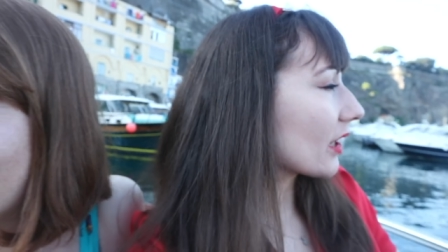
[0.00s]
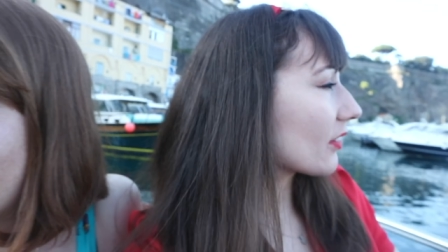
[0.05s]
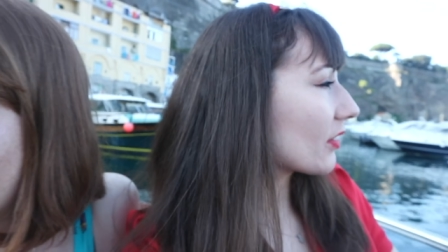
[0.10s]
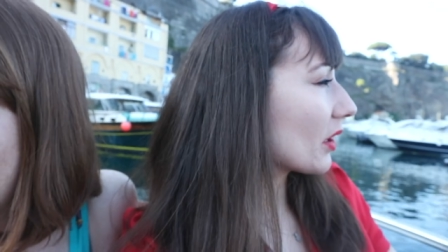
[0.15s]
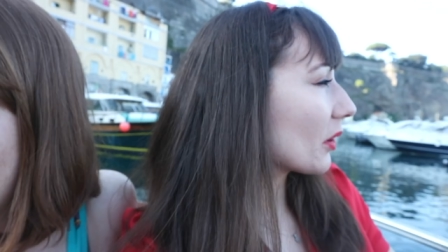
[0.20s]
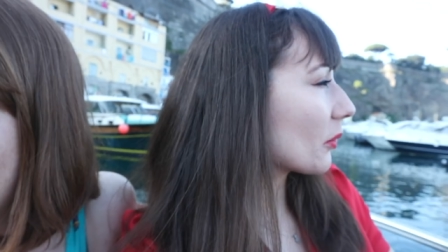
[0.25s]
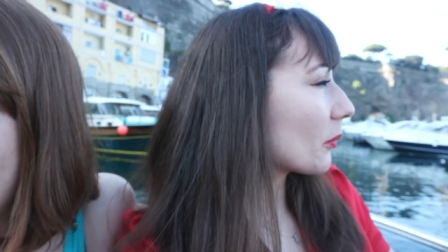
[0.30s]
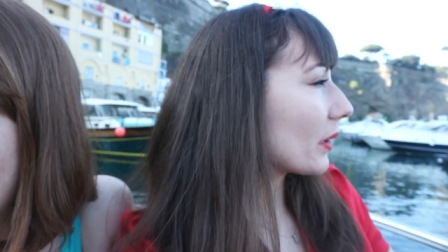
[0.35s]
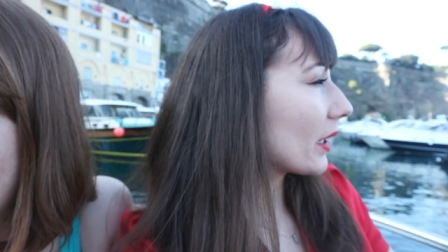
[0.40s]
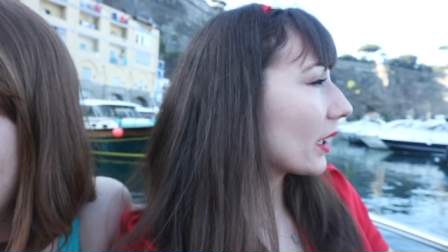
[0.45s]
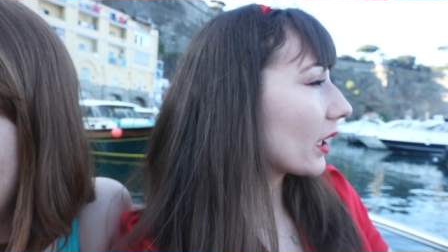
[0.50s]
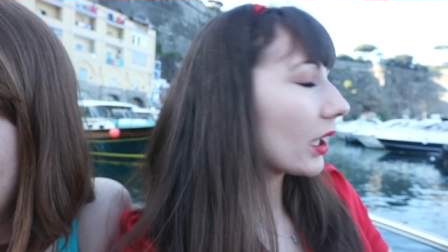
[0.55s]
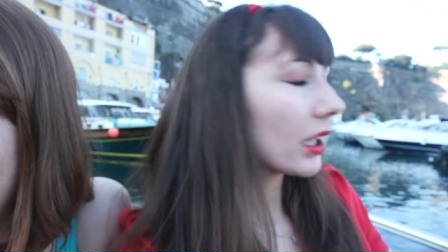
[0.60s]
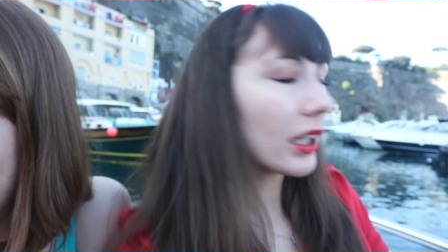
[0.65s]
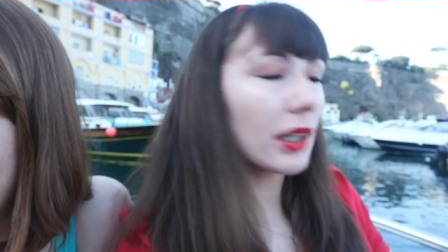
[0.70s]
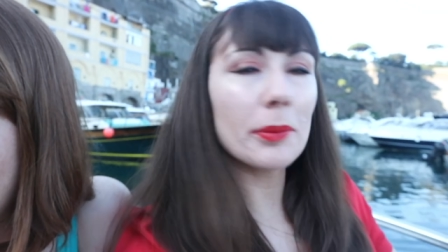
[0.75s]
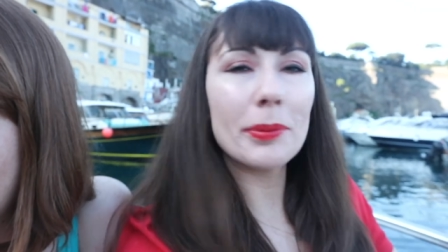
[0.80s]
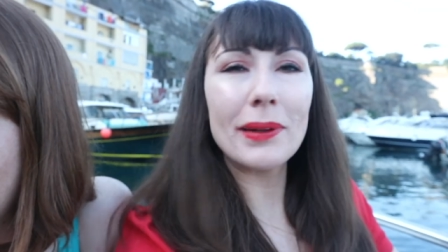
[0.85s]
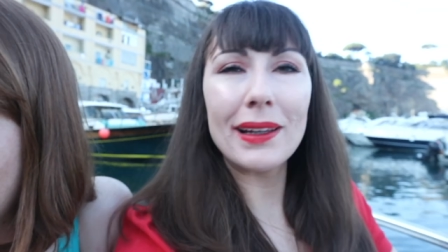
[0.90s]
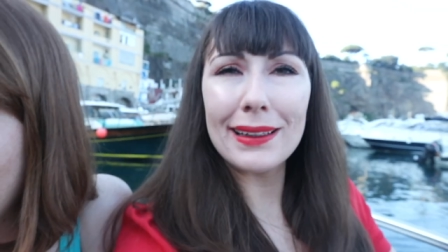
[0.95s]
I think we're
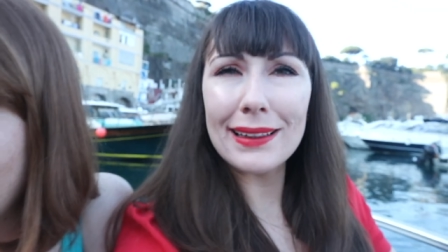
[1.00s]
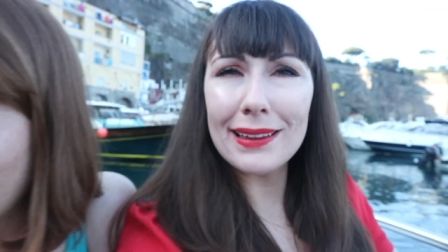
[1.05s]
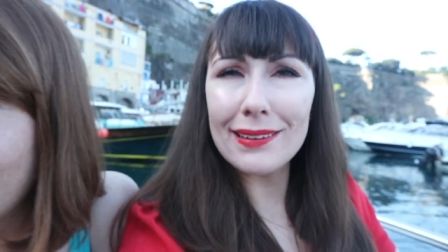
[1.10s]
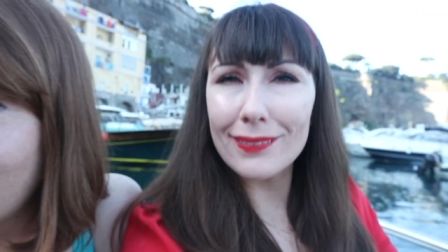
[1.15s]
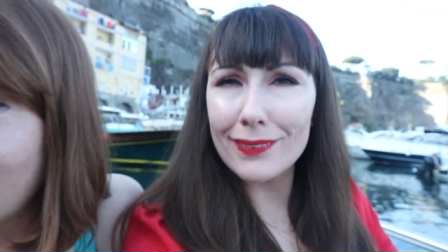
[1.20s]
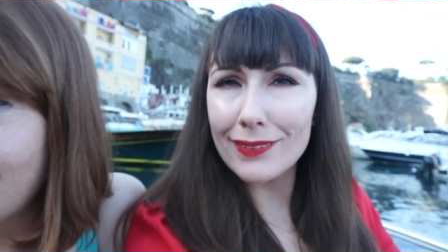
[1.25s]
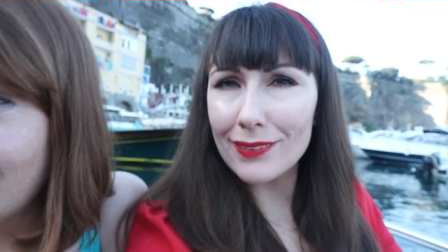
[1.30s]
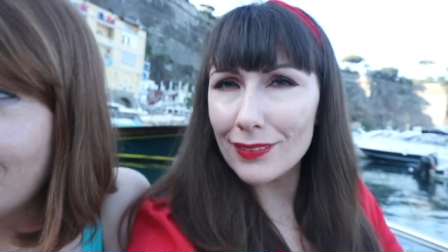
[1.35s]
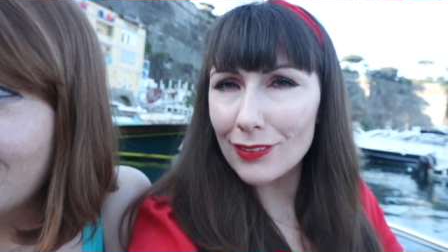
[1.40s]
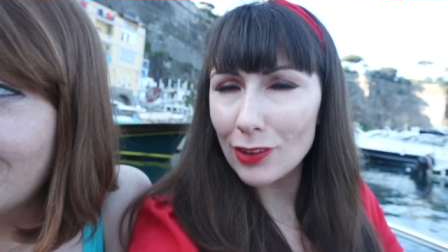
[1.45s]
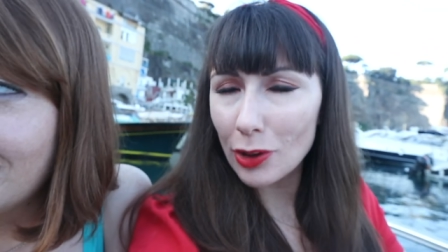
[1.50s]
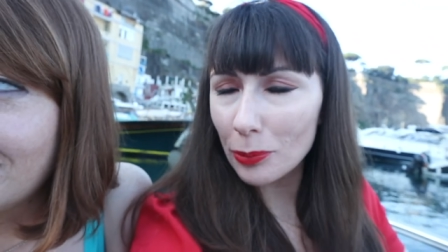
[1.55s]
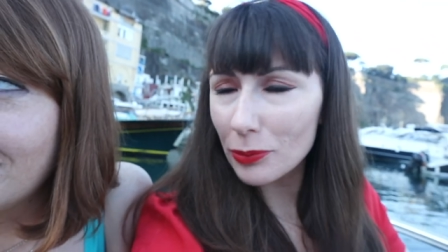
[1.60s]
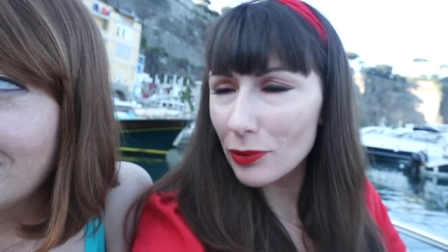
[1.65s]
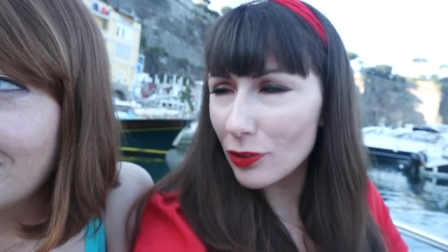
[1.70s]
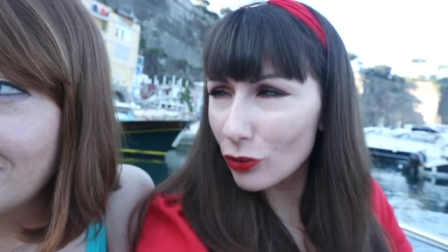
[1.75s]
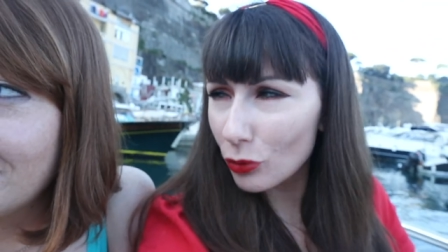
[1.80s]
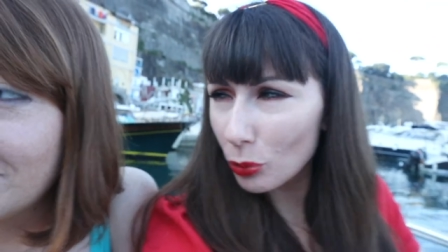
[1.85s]
going the plan is to stop to